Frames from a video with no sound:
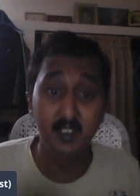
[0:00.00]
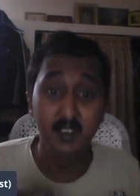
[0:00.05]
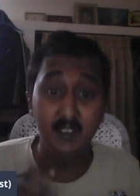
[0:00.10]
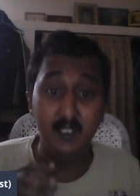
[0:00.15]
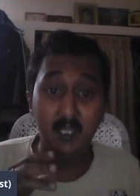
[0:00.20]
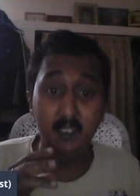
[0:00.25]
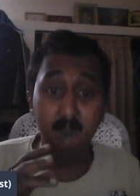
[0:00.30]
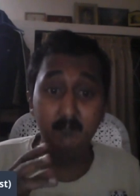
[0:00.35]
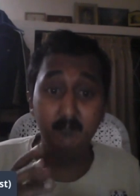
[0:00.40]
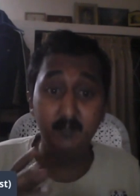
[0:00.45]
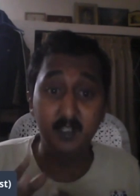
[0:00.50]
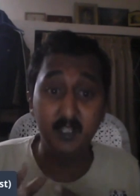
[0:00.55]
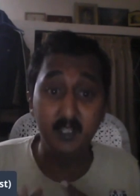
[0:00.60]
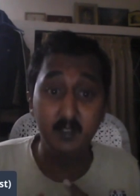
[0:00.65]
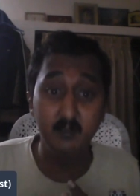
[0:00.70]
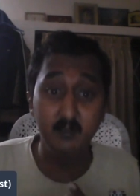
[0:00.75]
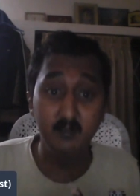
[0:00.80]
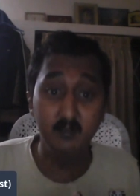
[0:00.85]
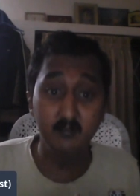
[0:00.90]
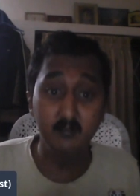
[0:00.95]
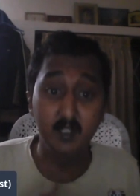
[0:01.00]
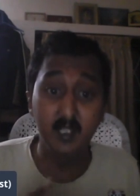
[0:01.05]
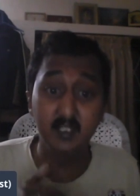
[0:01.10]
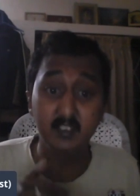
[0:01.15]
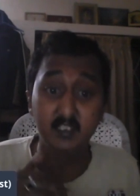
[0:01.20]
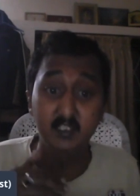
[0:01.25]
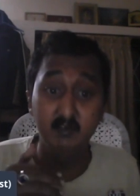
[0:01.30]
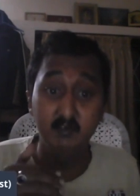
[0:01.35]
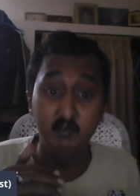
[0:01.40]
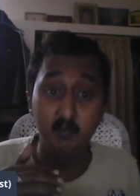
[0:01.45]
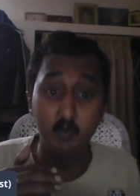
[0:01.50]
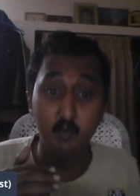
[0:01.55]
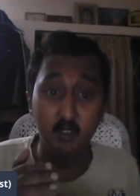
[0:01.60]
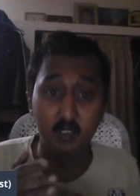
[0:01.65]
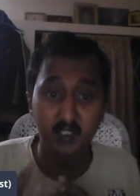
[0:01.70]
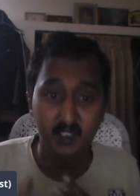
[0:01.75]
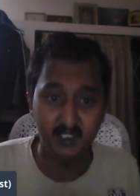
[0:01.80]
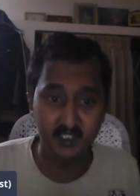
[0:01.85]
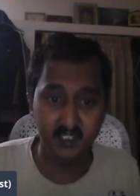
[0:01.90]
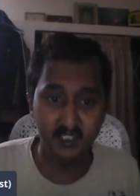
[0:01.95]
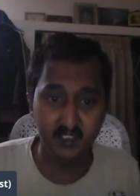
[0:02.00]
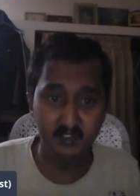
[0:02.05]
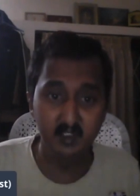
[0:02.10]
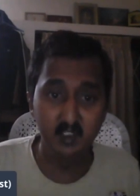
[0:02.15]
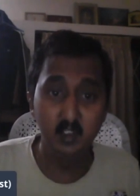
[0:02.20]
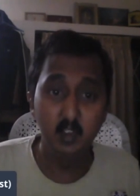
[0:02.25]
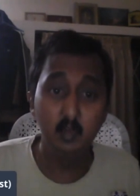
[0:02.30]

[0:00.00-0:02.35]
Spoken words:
That gives you a trigger.